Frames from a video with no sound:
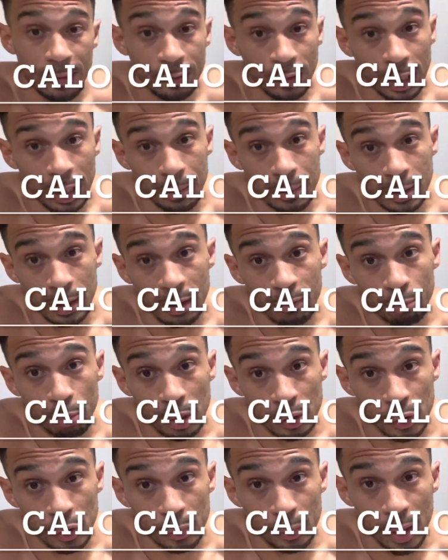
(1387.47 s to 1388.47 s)
grams of
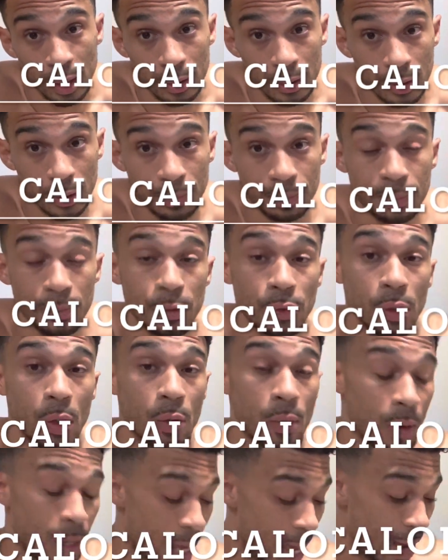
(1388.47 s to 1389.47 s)
Brussels sprouts.
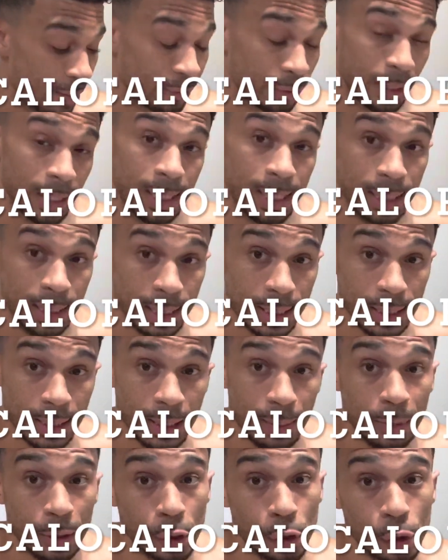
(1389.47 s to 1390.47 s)
So after I eat this, I'm
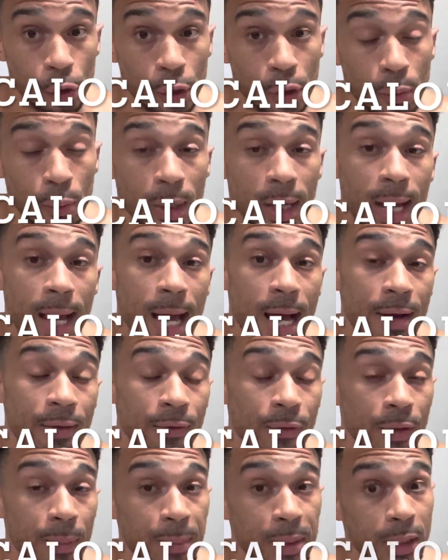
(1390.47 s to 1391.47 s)
gonna show you what I have
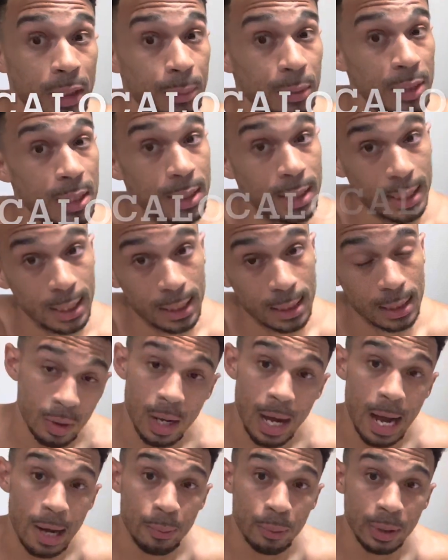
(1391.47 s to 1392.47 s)
for meal number 6.
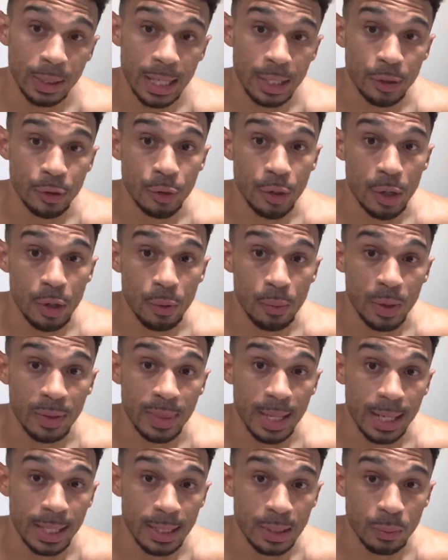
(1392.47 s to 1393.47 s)
I will let you know what
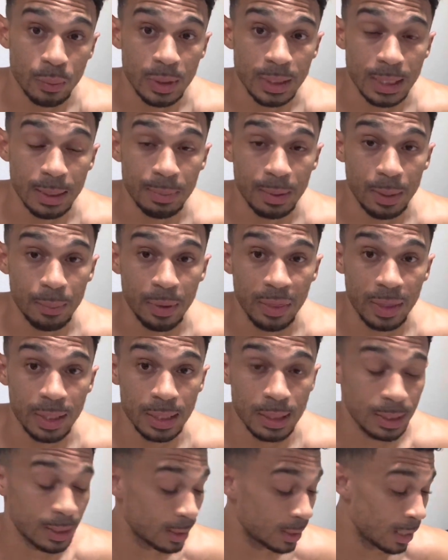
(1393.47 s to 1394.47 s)
that is once I'm done with
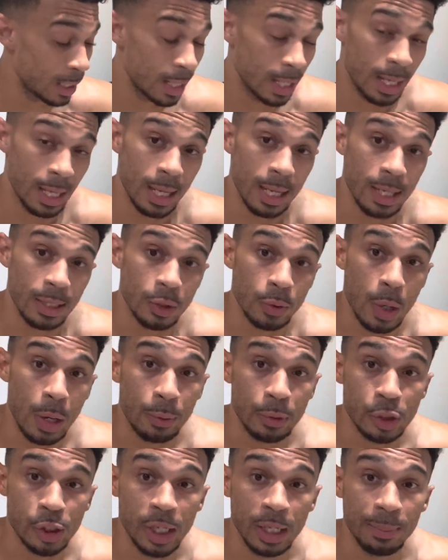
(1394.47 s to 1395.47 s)
this. So I will
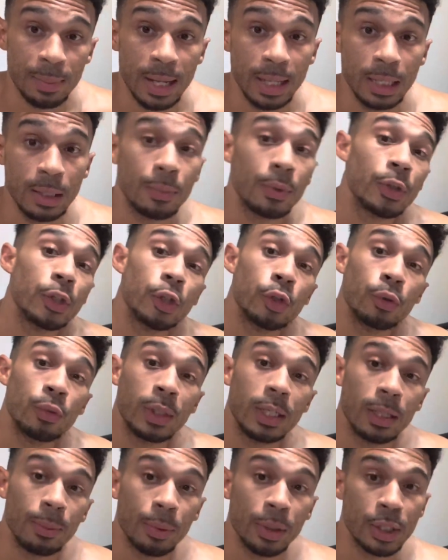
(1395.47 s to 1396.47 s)
check back in with you
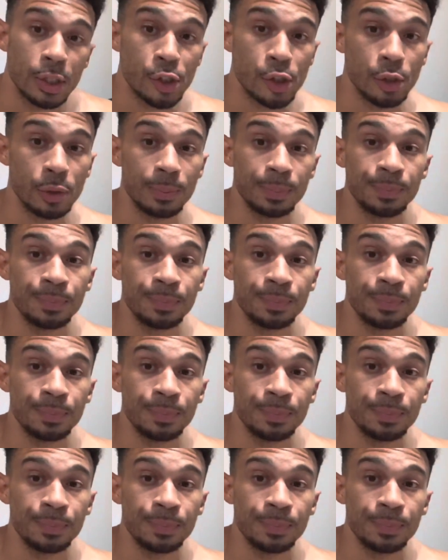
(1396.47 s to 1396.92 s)
here pretty soon.